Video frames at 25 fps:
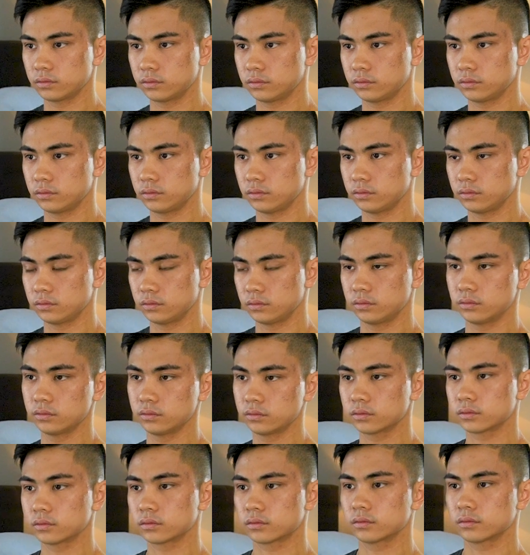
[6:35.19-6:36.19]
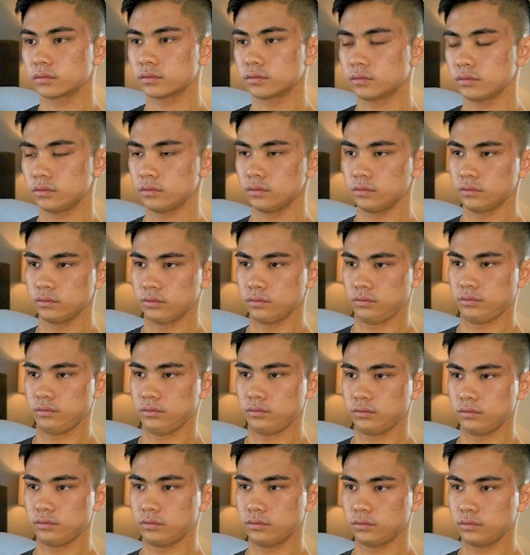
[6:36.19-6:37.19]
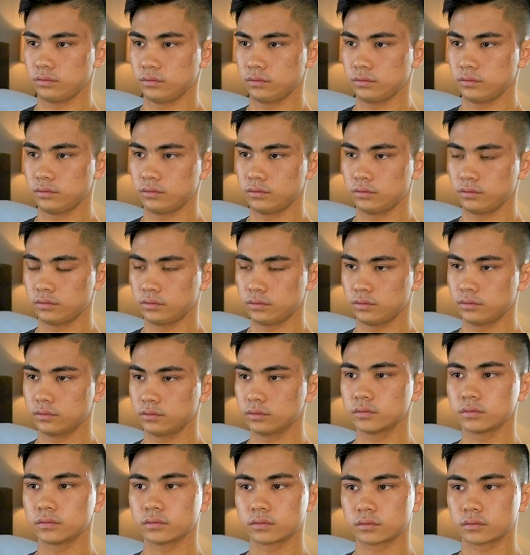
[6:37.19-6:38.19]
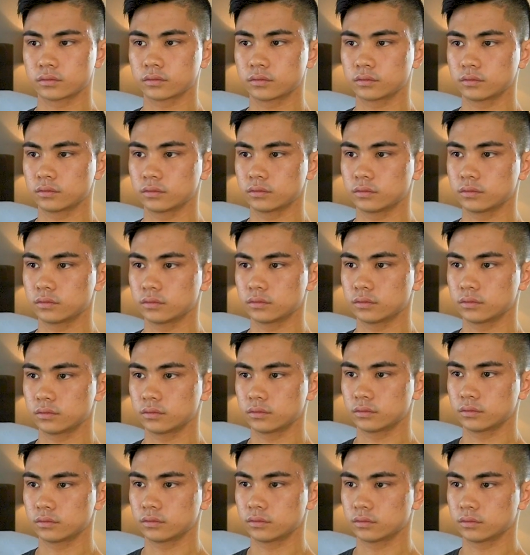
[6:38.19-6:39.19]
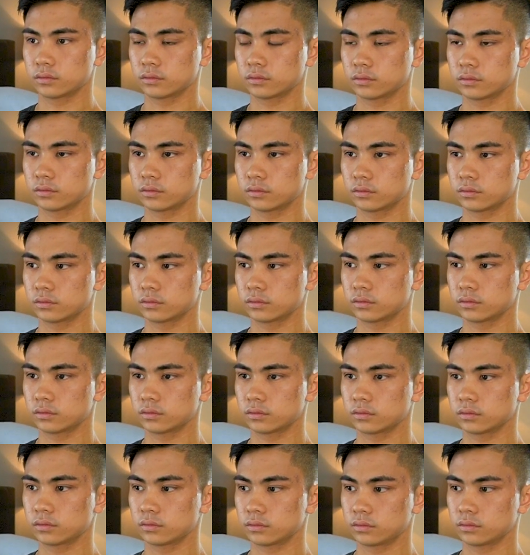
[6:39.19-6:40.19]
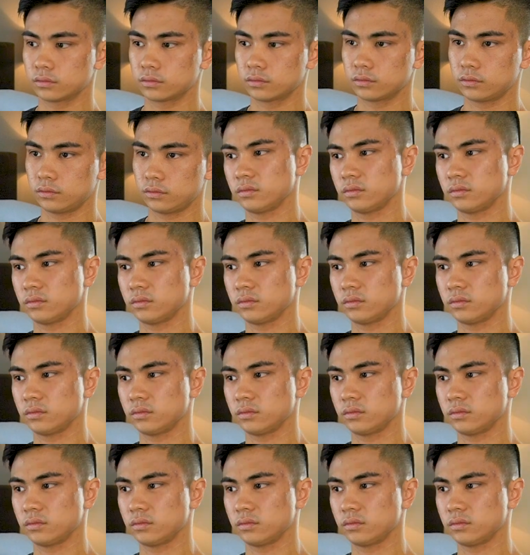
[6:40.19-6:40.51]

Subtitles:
No words are spoken by the person on screen.